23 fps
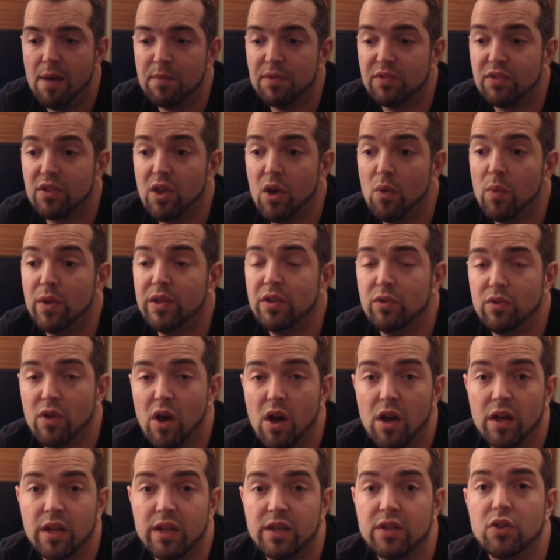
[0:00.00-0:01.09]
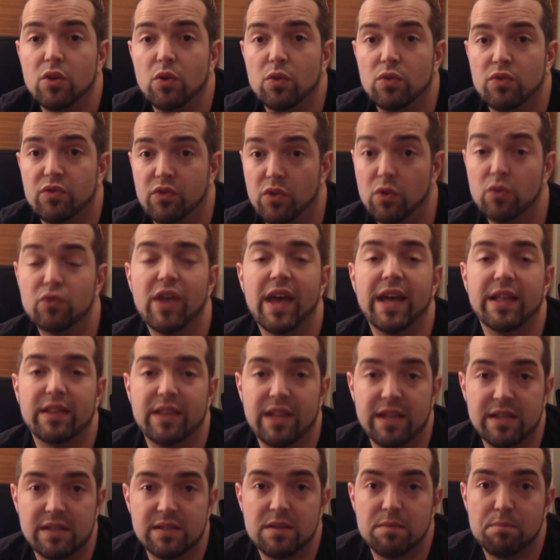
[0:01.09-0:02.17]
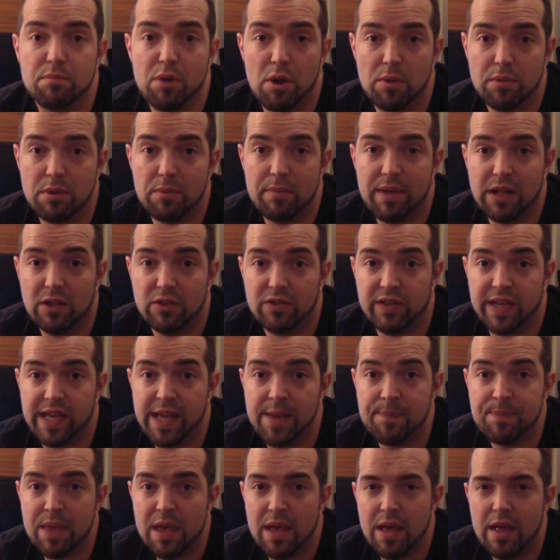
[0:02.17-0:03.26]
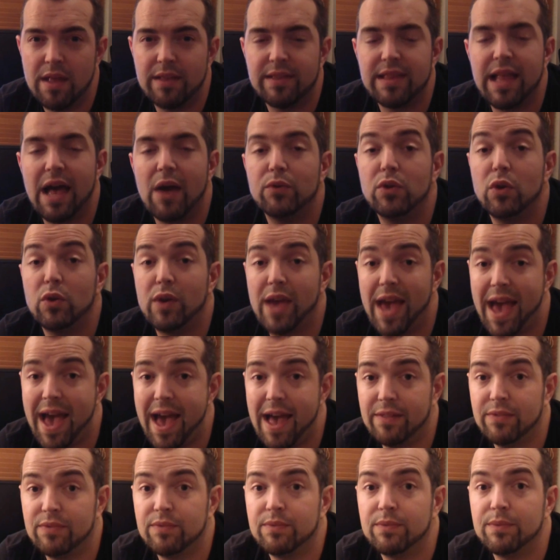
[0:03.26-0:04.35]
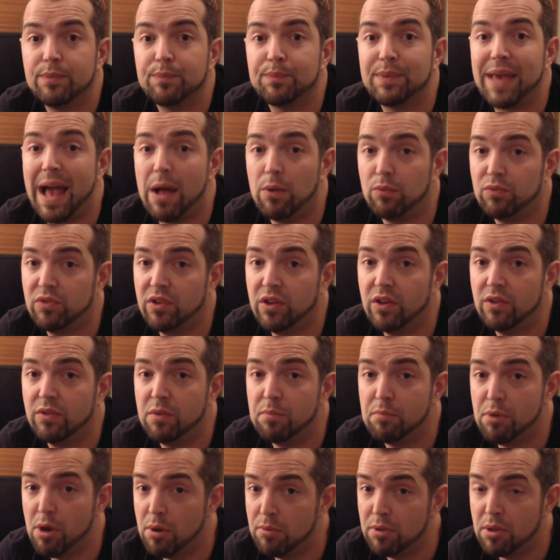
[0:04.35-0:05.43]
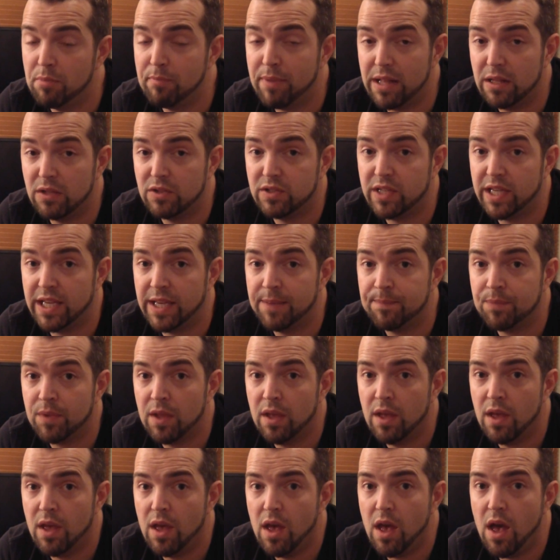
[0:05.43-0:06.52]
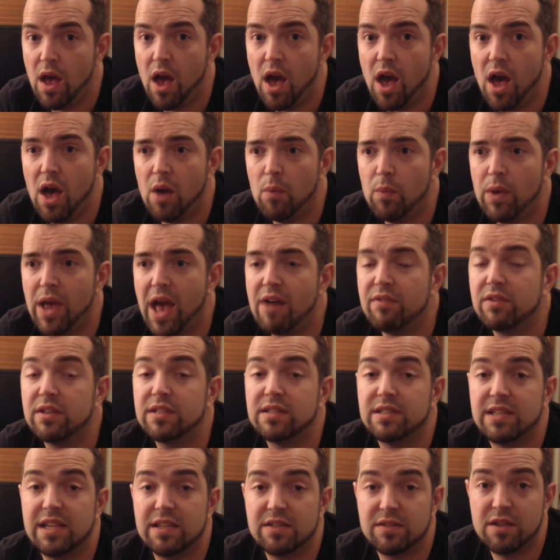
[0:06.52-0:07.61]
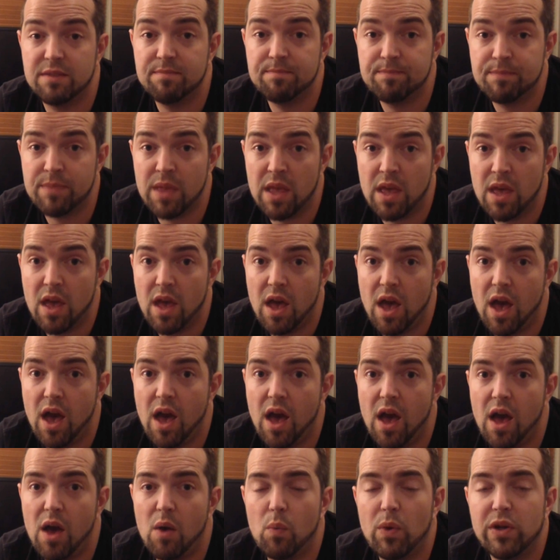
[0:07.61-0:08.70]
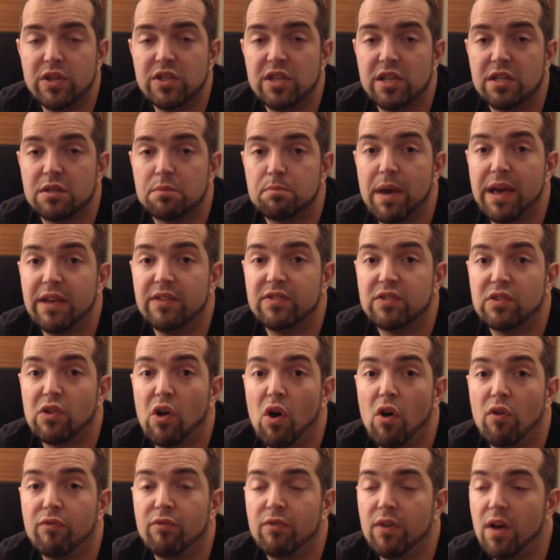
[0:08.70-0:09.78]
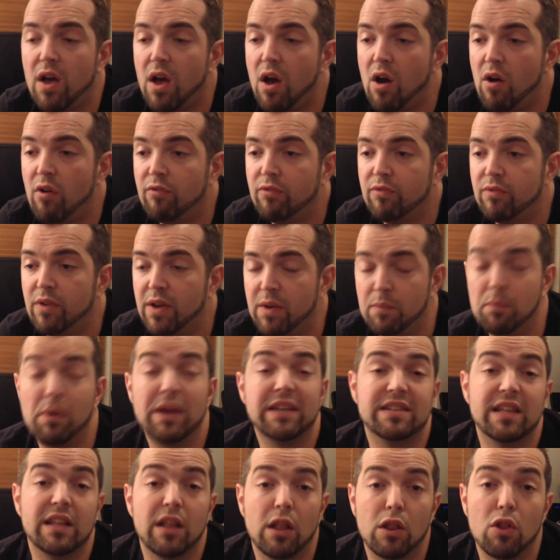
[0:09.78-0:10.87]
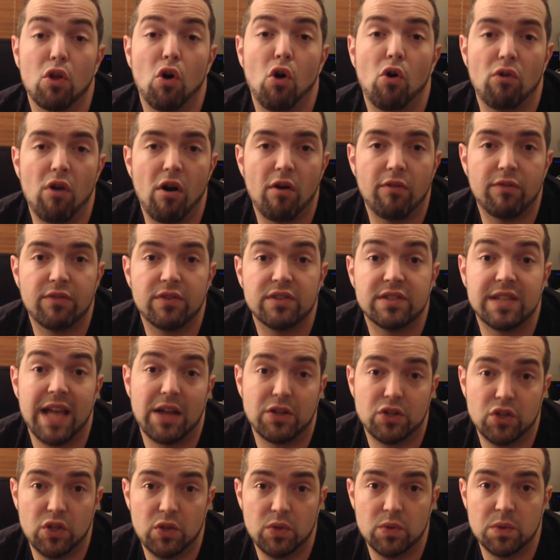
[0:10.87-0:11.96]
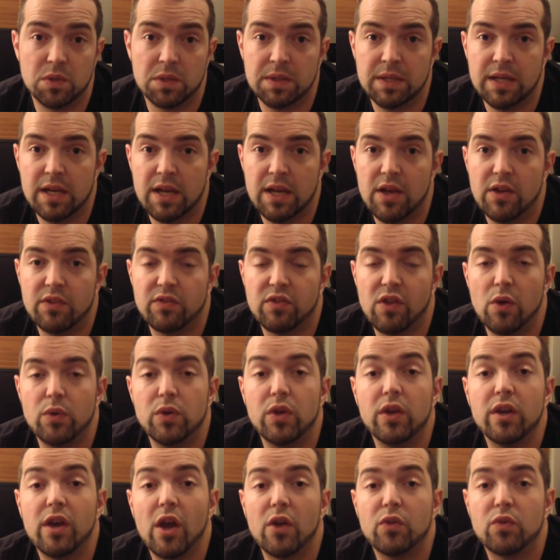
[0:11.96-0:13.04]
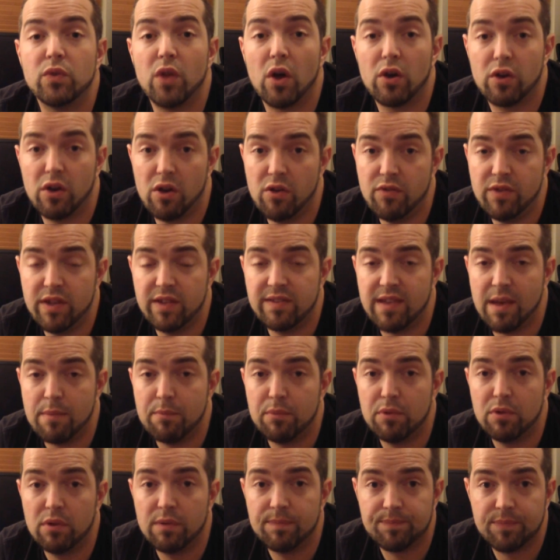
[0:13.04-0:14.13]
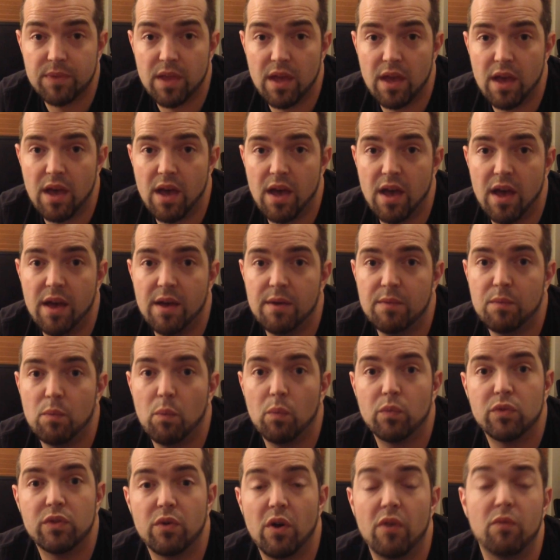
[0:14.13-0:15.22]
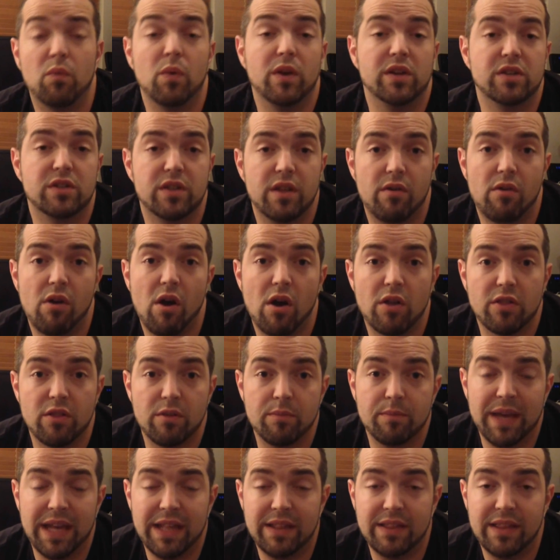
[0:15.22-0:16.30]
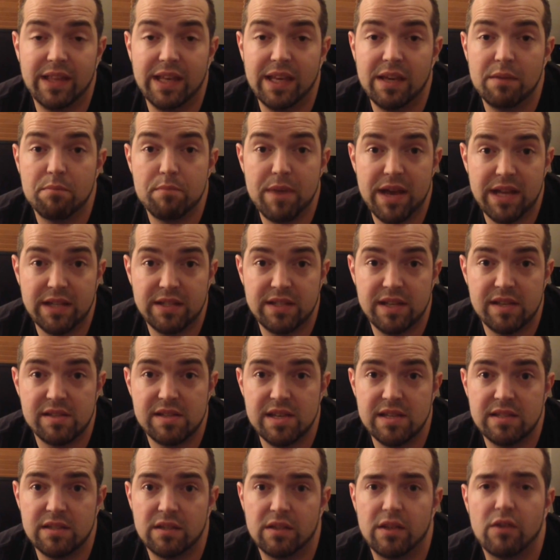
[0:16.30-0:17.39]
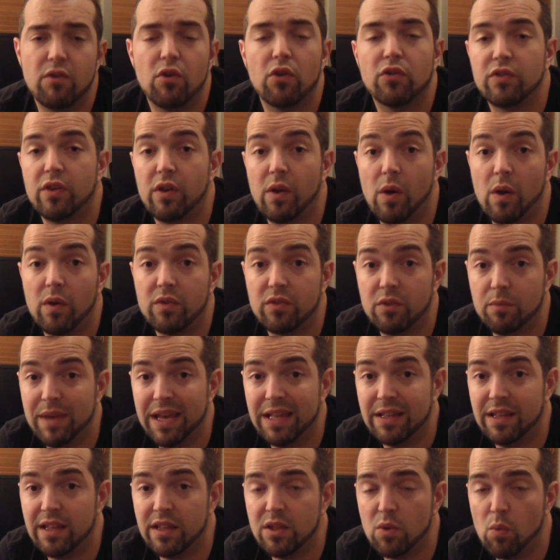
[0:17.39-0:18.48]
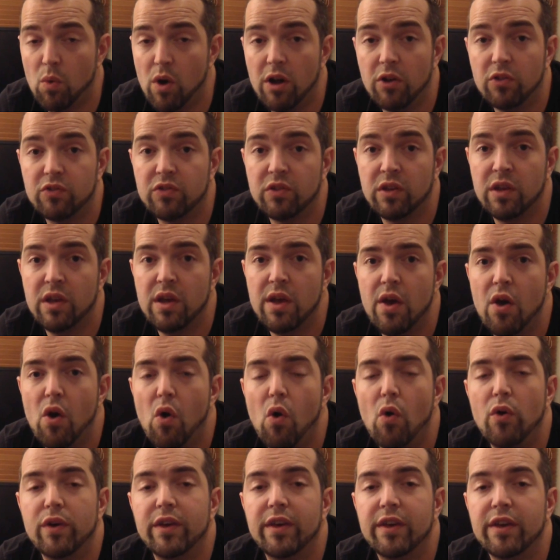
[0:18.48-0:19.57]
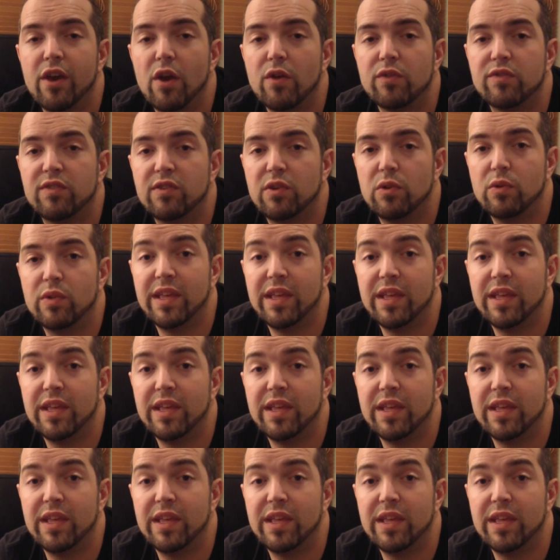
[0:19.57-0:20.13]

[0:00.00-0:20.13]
So when you die, you'll take this permanent penalty. Now you can counter the permanent penalty. We have a system which is based in the lore of statues. So you can go to an Arcuvian temple, of which there are them in the main cities. There also are some hidden in the wilds. Or you can go to